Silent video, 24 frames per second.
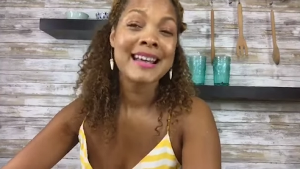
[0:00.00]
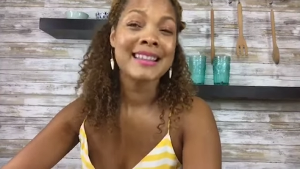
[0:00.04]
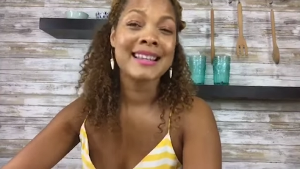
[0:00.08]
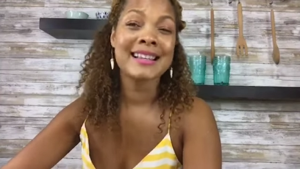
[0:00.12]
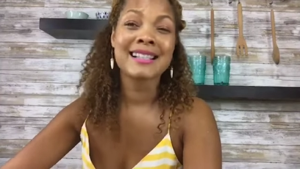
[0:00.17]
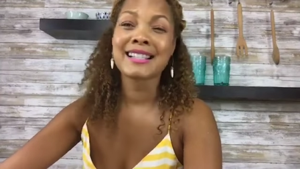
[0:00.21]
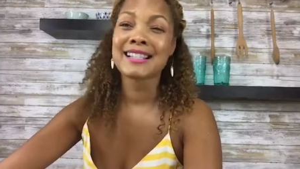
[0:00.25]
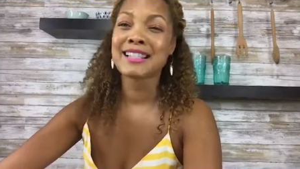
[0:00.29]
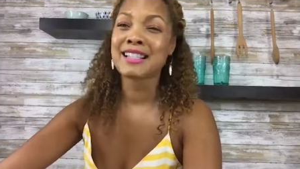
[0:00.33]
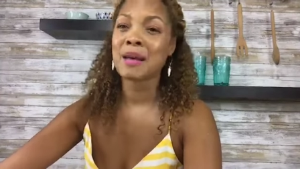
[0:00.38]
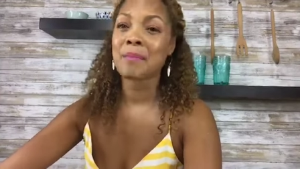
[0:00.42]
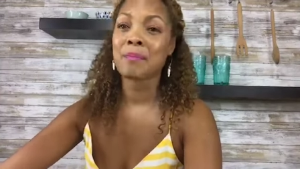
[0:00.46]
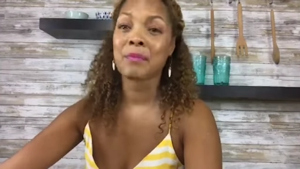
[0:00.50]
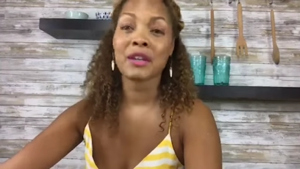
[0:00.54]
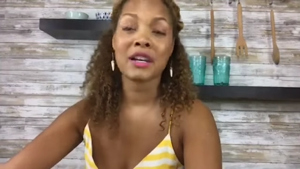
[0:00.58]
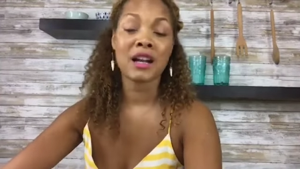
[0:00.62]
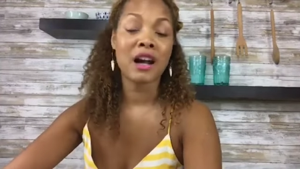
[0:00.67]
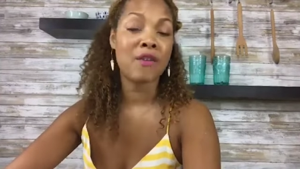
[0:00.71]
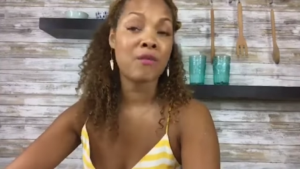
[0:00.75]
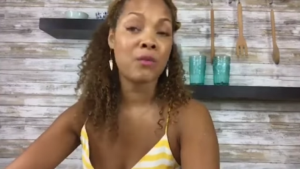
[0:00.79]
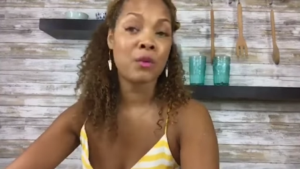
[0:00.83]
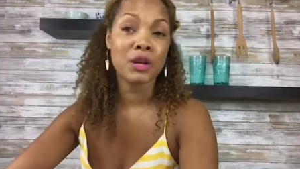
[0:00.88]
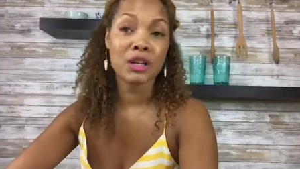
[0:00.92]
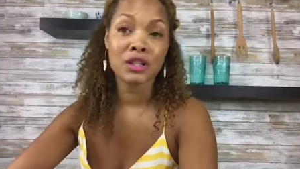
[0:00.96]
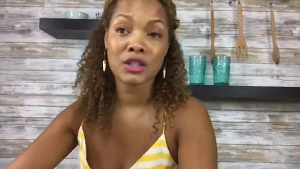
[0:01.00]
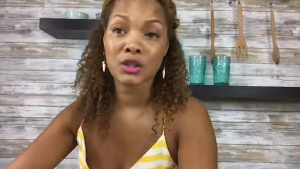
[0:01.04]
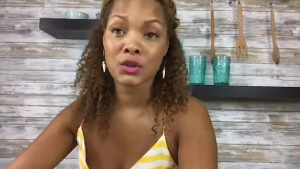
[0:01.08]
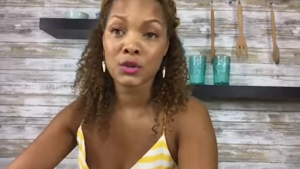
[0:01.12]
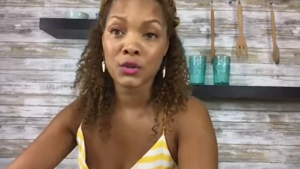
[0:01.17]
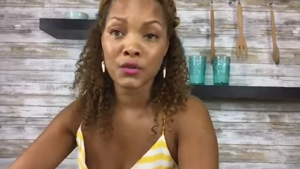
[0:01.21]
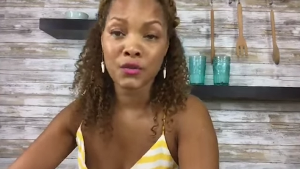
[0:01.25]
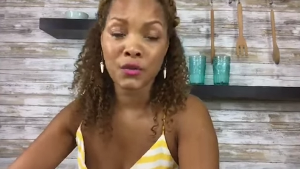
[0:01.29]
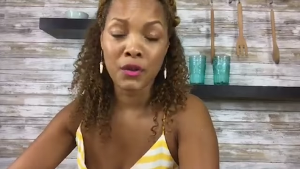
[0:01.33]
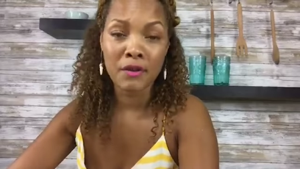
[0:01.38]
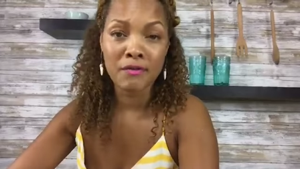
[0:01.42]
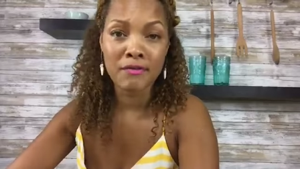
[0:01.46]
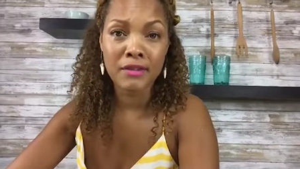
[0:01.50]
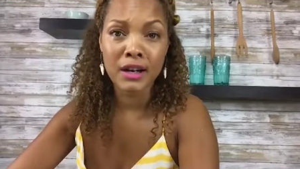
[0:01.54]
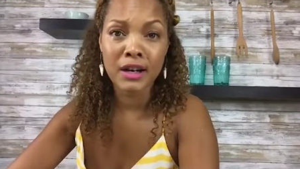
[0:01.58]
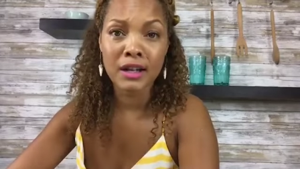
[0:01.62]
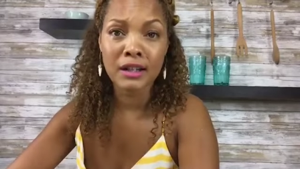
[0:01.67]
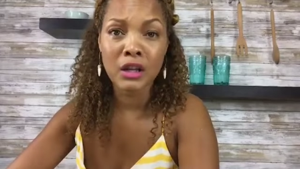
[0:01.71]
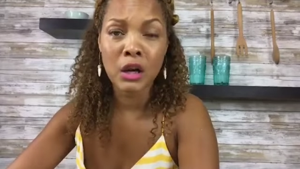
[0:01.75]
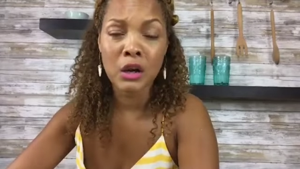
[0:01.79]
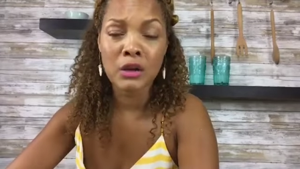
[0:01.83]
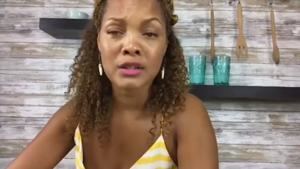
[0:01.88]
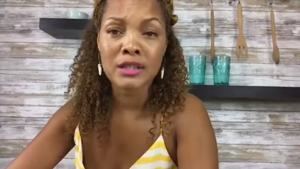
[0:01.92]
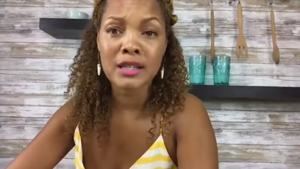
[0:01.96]
This is something I have wanted to do for a very
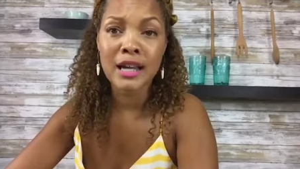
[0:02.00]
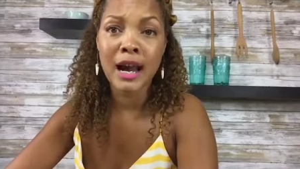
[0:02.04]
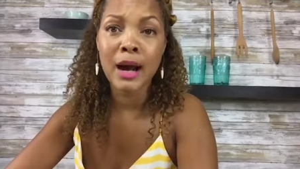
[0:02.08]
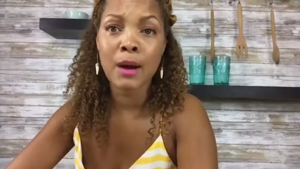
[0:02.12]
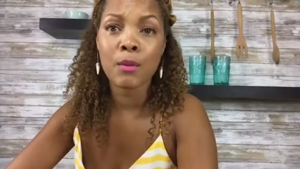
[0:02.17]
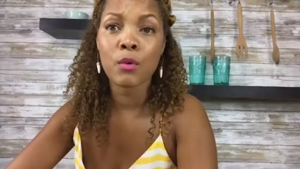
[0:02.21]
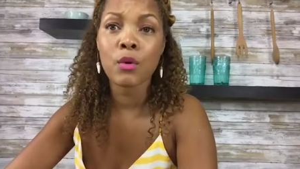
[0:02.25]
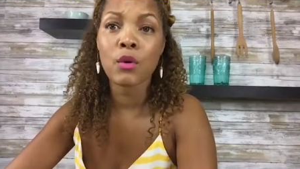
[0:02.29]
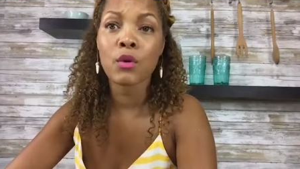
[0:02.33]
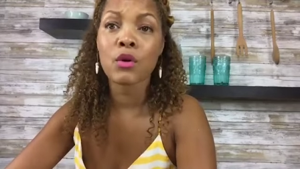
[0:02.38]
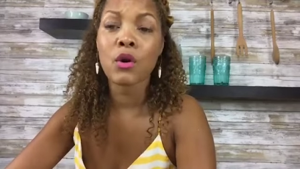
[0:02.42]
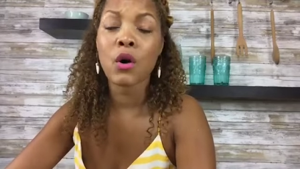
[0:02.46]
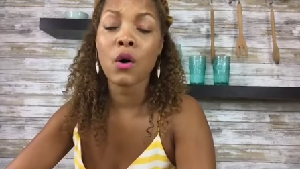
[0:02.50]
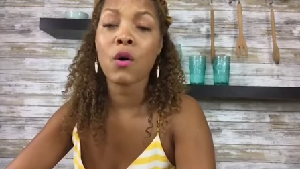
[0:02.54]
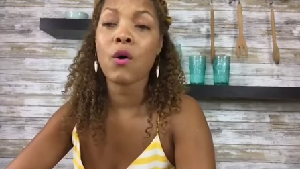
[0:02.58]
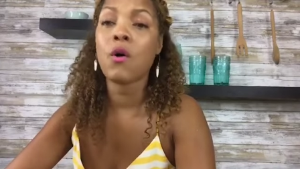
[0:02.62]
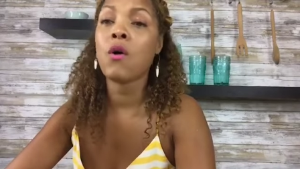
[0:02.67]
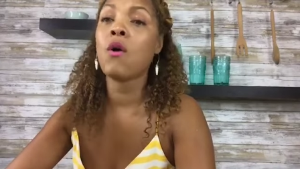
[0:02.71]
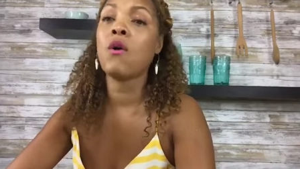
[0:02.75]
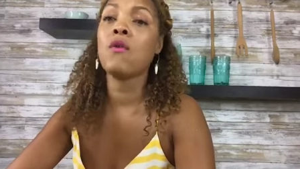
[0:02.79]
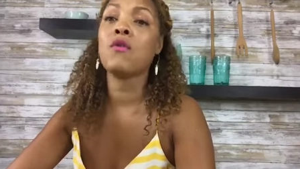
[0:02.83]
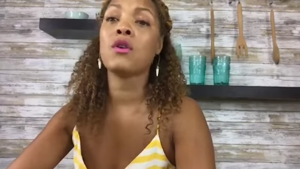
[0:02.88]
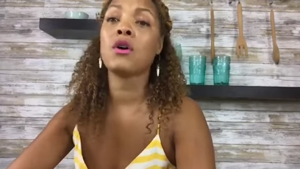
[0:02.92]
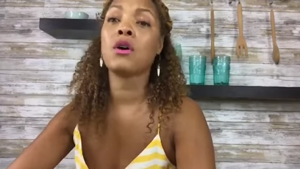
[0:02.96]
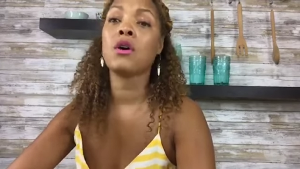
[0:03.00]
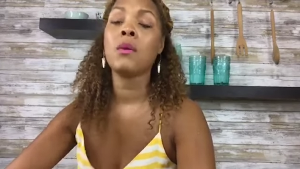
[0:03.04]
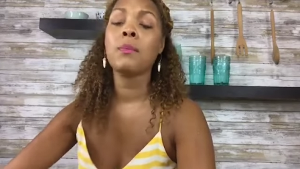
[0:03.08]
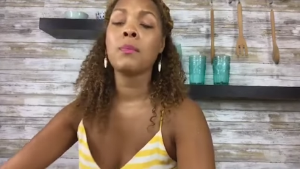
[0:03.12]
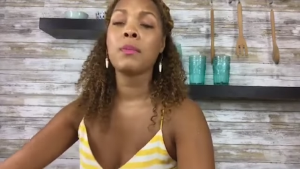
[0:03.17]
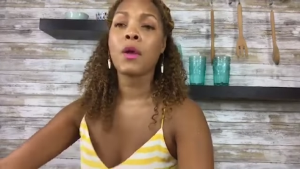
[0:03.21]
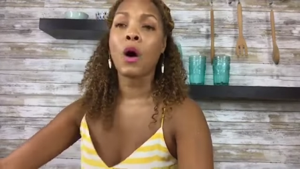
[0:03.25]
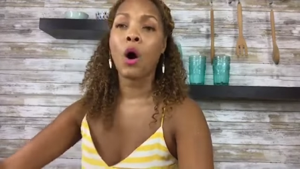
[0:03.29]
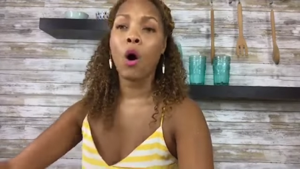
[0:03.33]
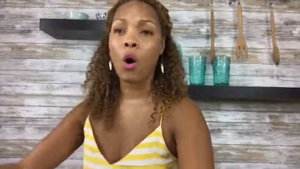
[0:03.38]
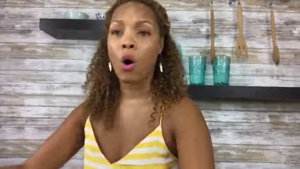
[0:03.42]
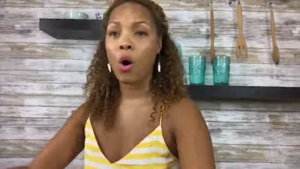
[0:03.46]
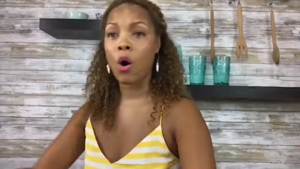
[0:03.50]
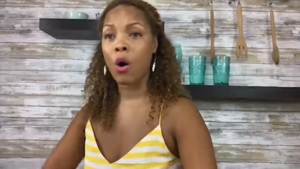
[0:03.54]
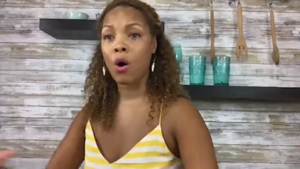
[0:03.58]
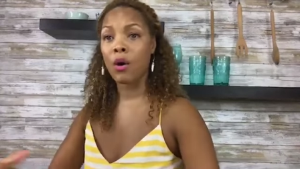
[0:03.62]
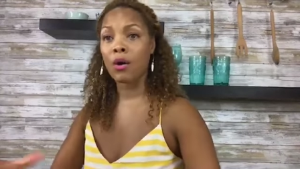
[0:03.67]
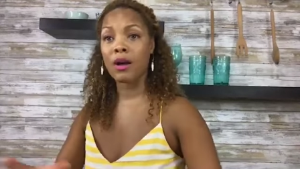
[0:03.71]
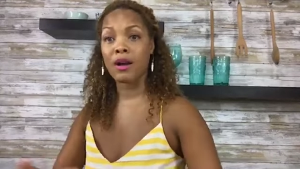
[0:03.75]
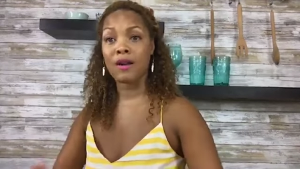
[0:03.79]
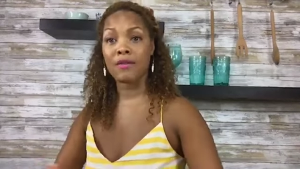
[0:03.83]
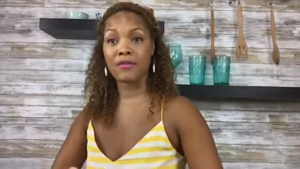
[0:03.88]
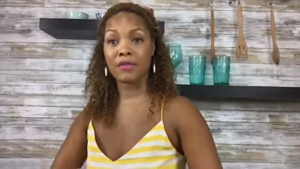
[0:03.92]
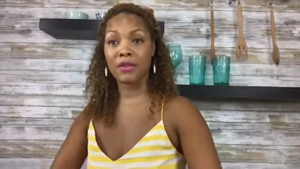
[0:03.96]
long time. We'll go over
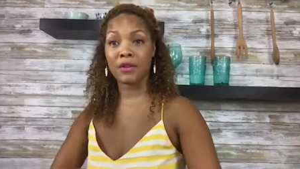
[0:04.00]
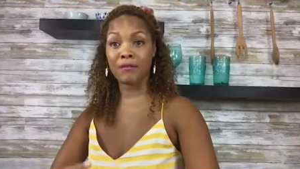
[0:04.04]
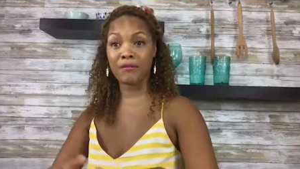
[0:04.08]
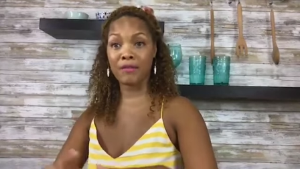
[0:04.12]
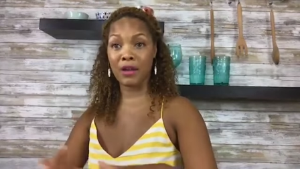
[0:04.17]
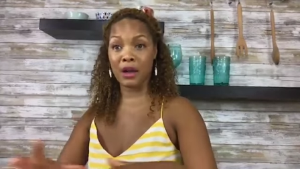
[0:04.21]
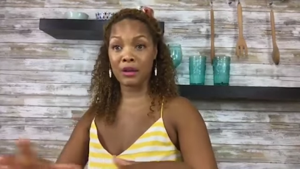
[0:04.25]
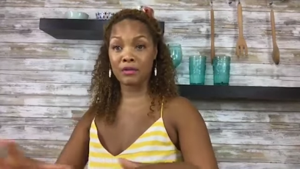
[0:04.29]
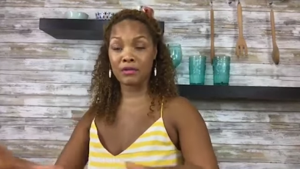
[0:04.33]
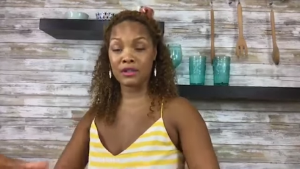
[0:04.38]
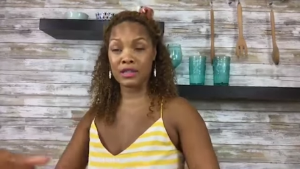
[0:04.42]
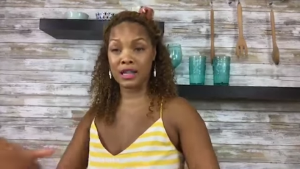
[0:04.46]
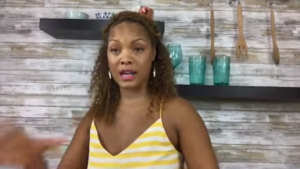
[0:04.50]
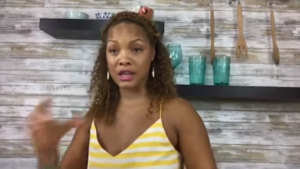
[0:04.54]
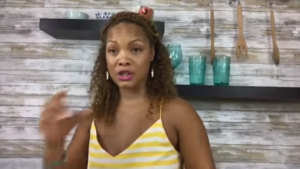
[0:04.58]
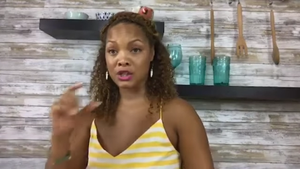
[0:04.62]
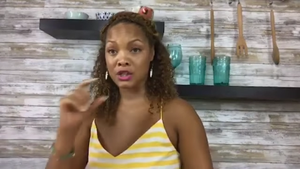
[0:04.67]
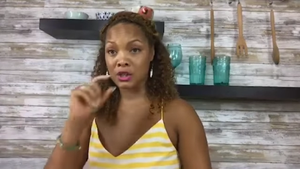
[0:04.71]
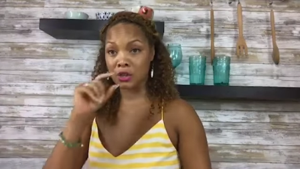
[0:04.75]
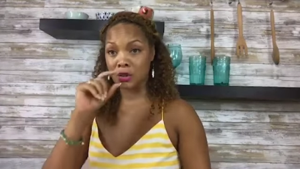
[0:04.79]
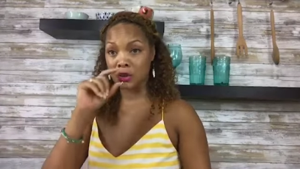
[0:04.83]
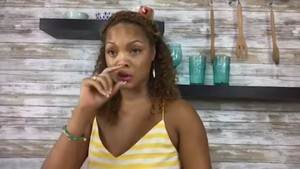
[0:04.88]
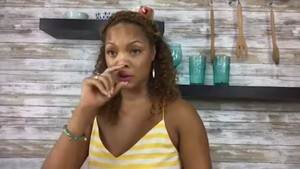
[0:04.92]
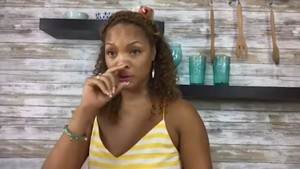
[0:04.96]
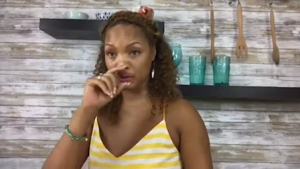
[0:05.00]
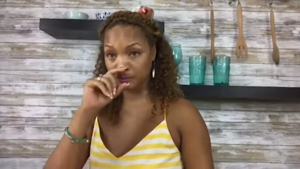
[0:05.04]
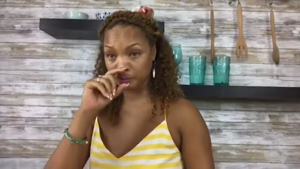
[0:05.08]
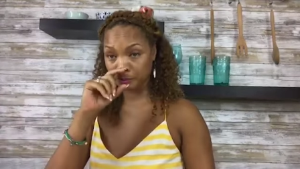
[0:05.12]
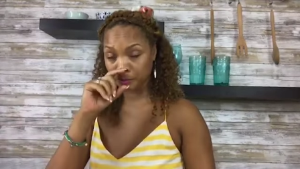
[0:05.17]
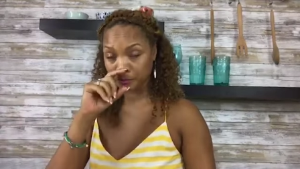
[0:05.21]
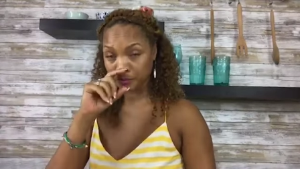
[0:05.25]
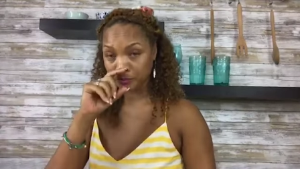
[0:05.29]
all of the foundational,